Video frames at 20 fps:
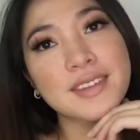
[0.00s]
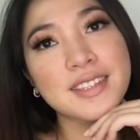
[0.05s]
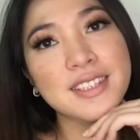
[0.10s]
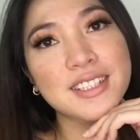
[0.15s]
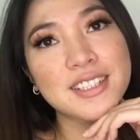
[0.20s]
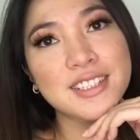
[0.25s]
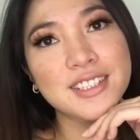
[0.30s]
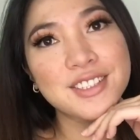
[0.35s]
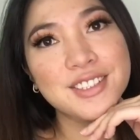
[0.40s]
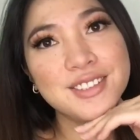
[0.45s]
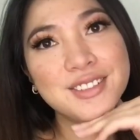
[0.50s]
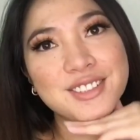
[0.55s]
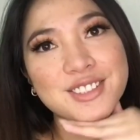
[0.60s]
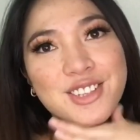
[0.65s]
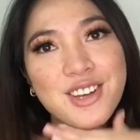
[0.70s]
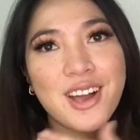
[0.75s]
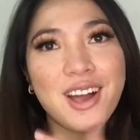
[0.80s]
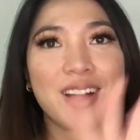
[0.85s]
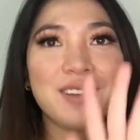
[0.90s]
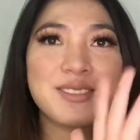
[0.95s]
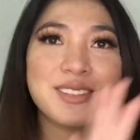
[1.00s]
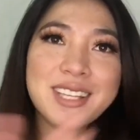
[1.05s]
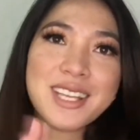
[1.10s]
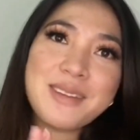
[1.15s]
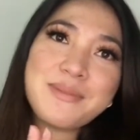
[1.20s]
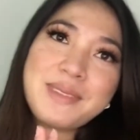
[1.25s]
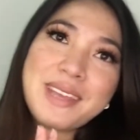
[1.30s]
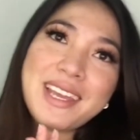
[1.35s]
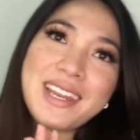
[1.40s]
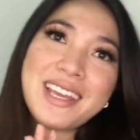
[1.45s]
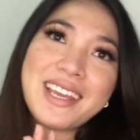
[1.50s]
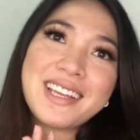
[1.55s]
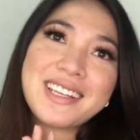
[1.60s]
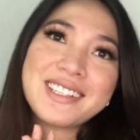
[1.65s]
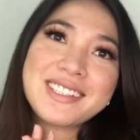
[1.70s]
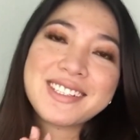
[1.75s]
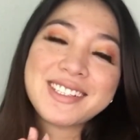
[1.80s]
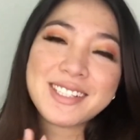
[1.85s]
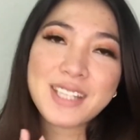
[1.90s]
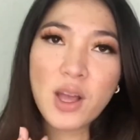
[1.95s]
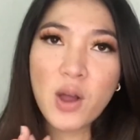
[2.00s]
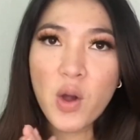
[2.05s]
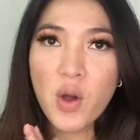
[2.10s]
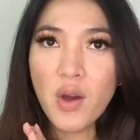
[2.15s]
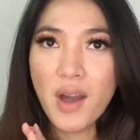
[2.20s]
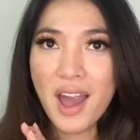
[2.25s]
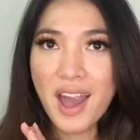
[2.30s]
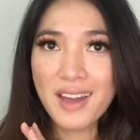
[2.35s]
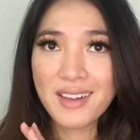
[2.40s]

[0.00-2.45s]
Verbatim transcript: Good job, Glamnetic! So I